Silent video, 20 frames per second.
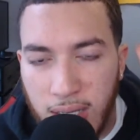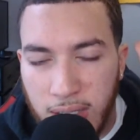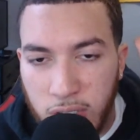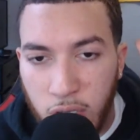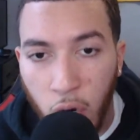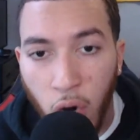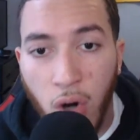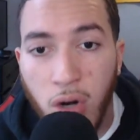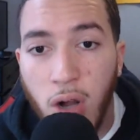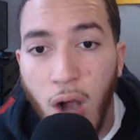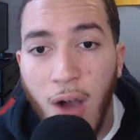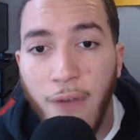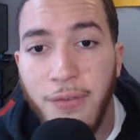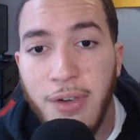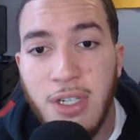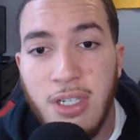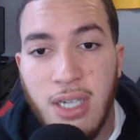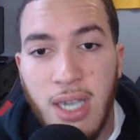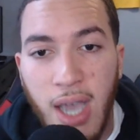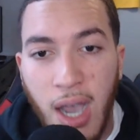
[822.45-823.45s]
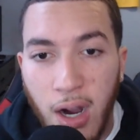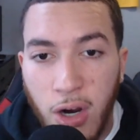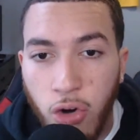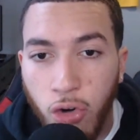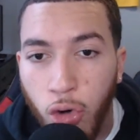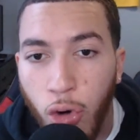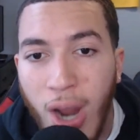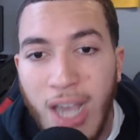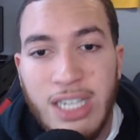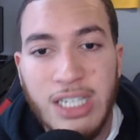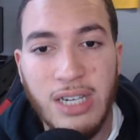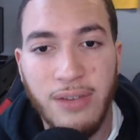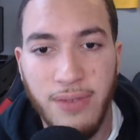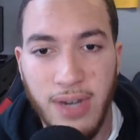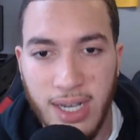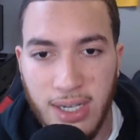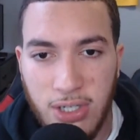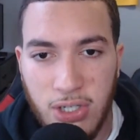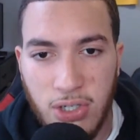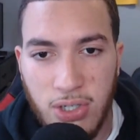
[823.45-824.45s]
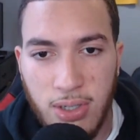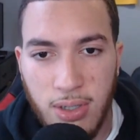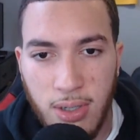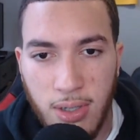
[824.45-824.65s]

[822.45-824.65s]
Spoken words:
turn off his aggressiveness,